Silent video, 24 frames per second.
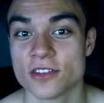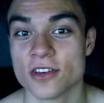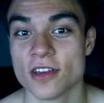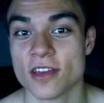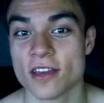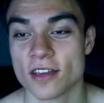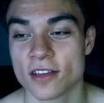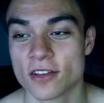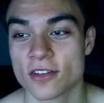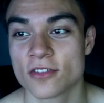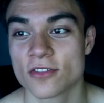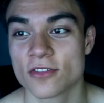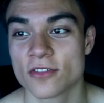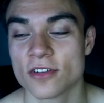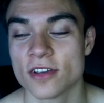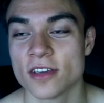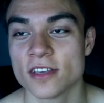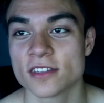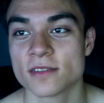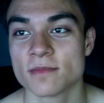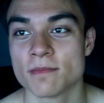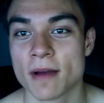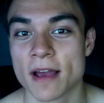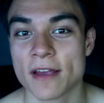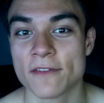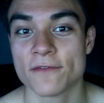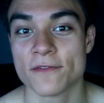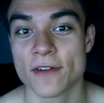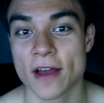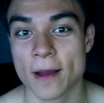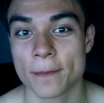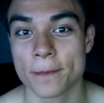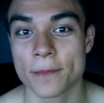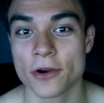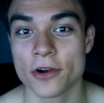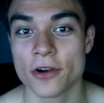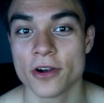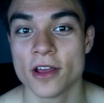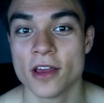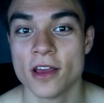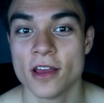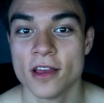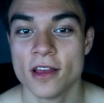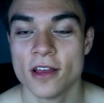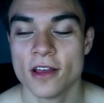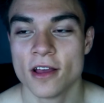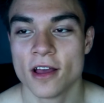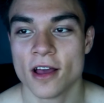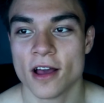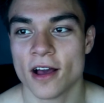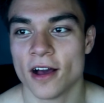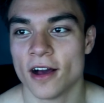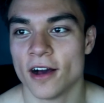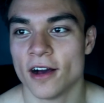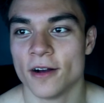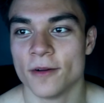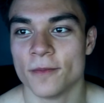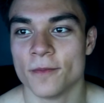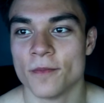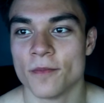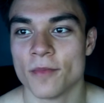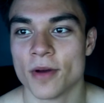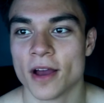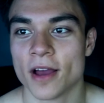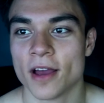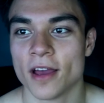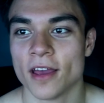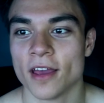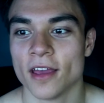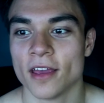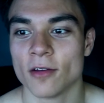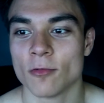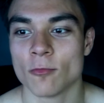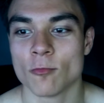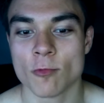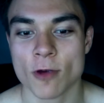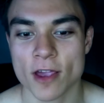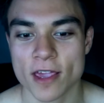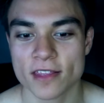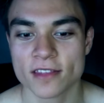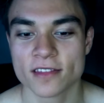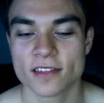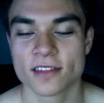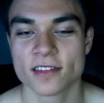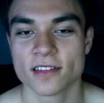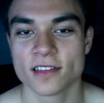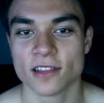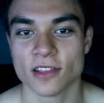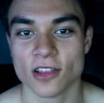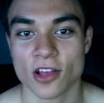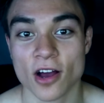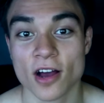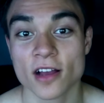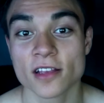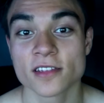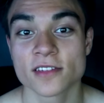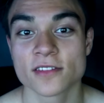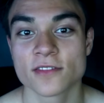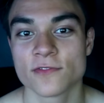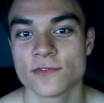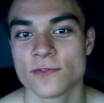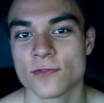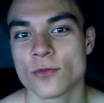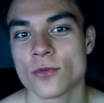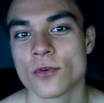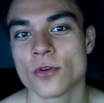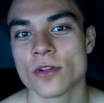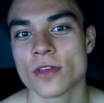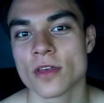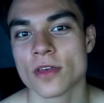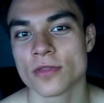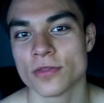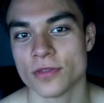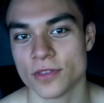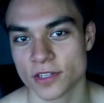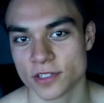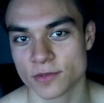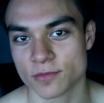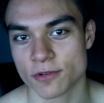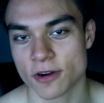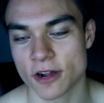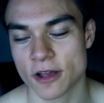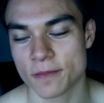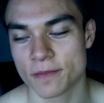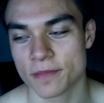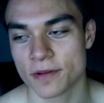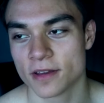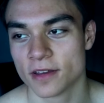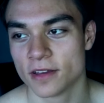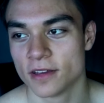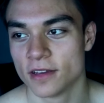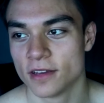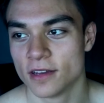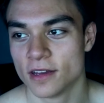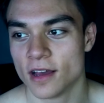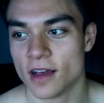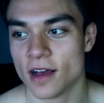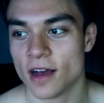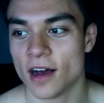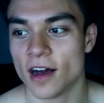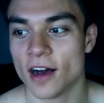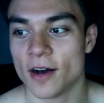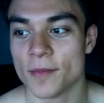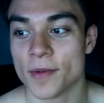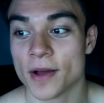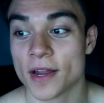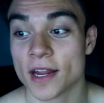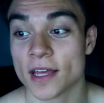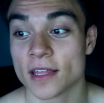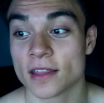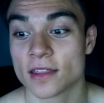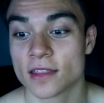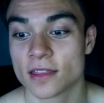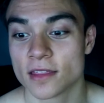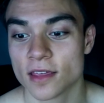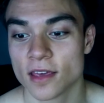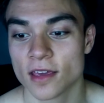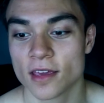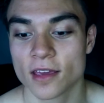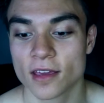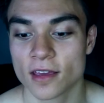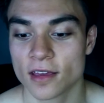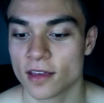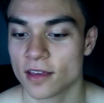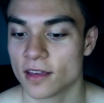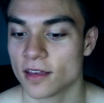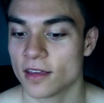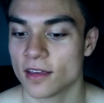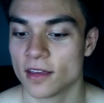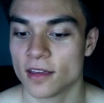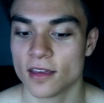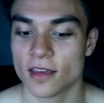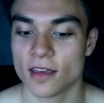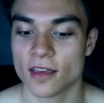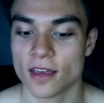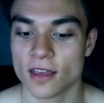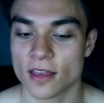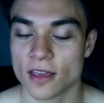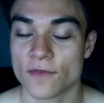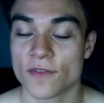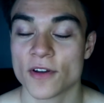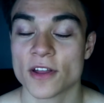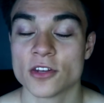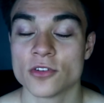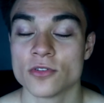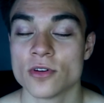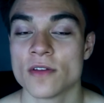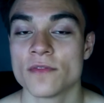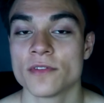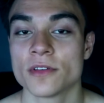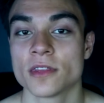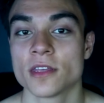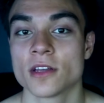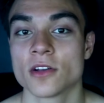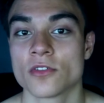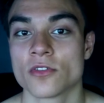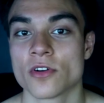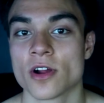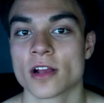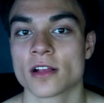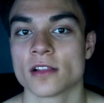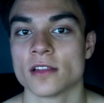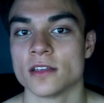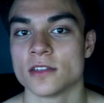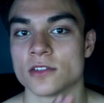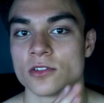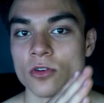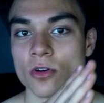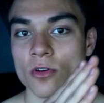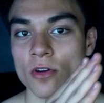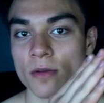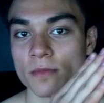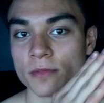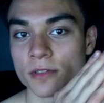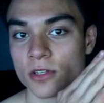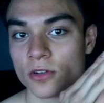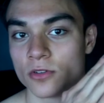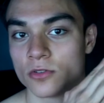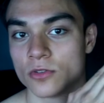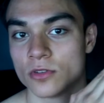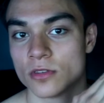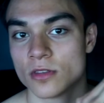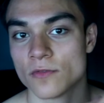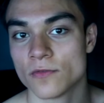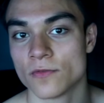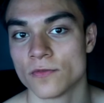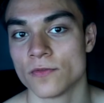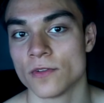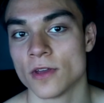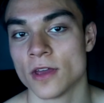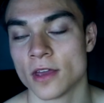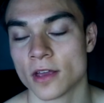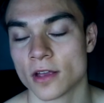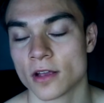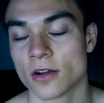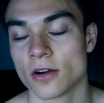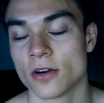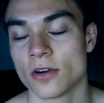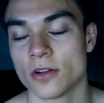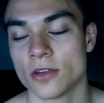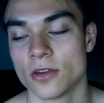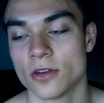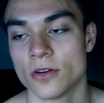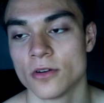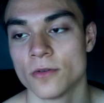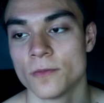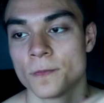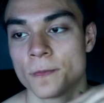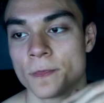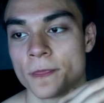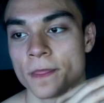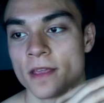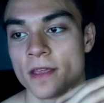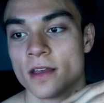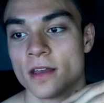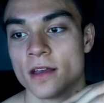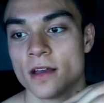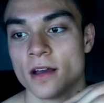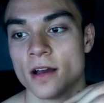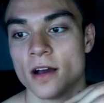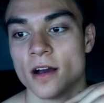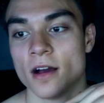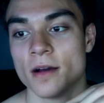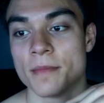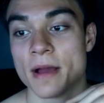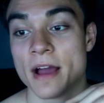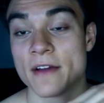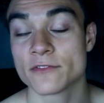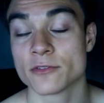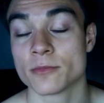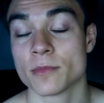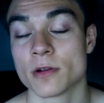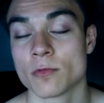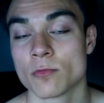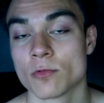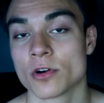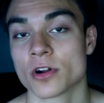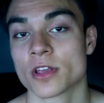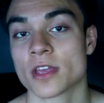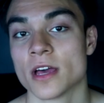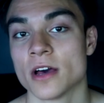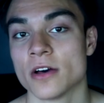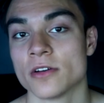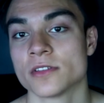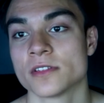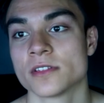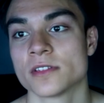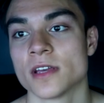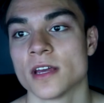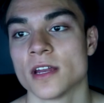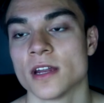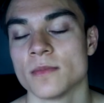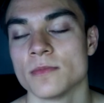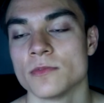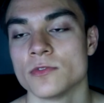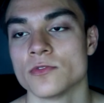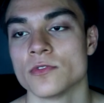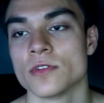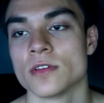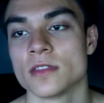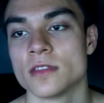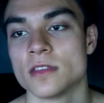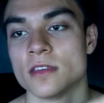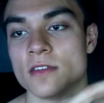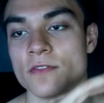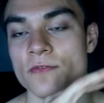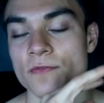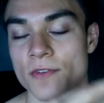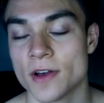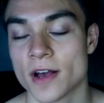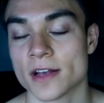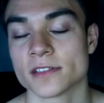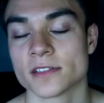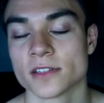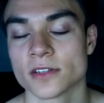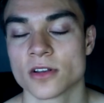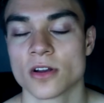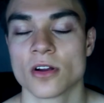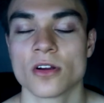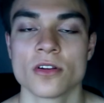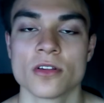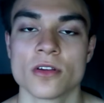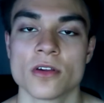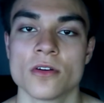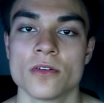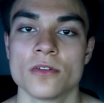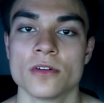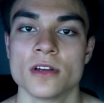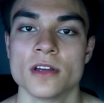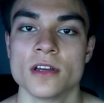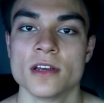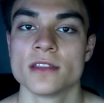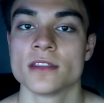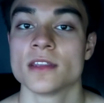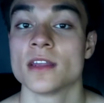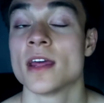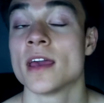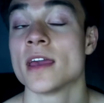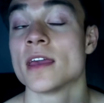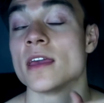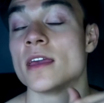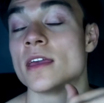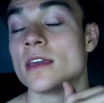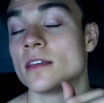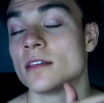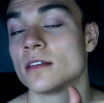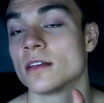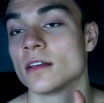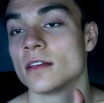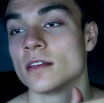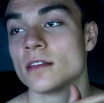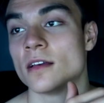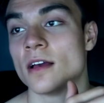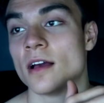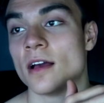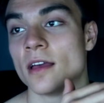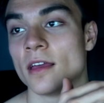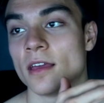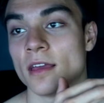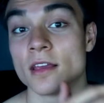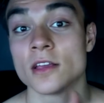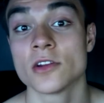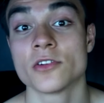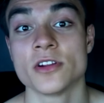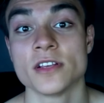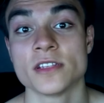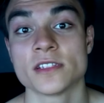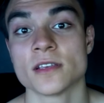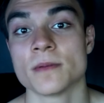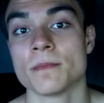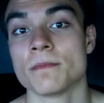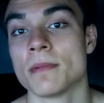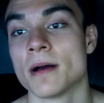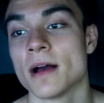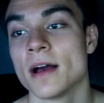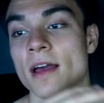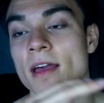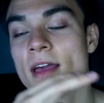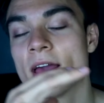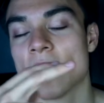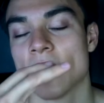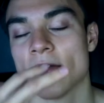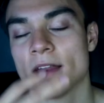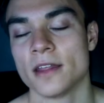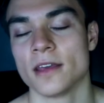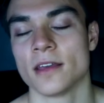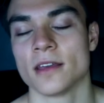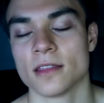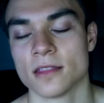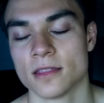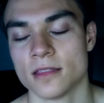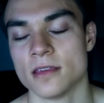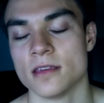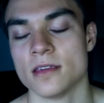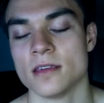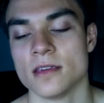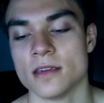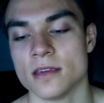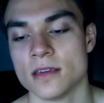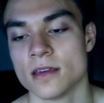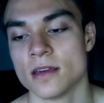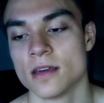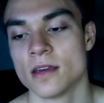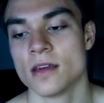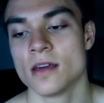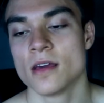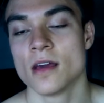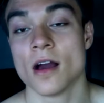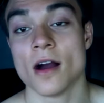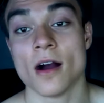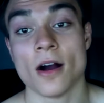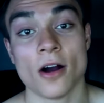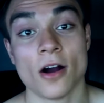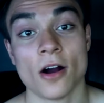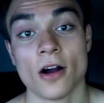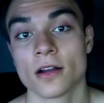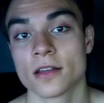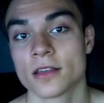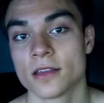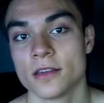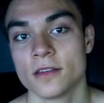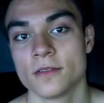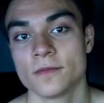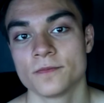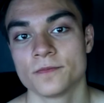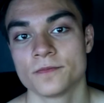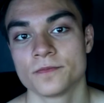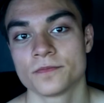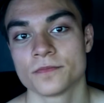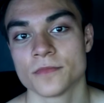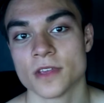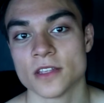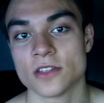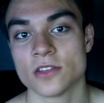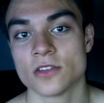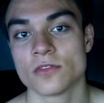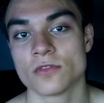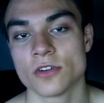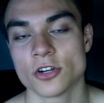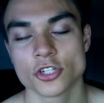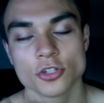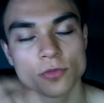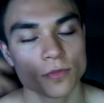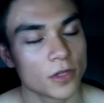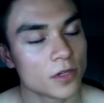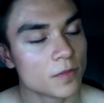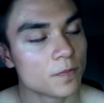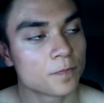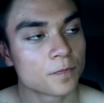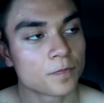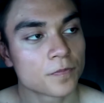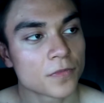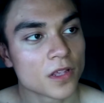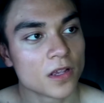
to increase my fat burn, um, my weight loss for this prep. Um, and I think if I do everything correctly, so I'm still doing the HIIT cardio um, after my workouts, and I'm doing the fasted cardio, then I in I increase it by adding the uh, hockey into the regimen.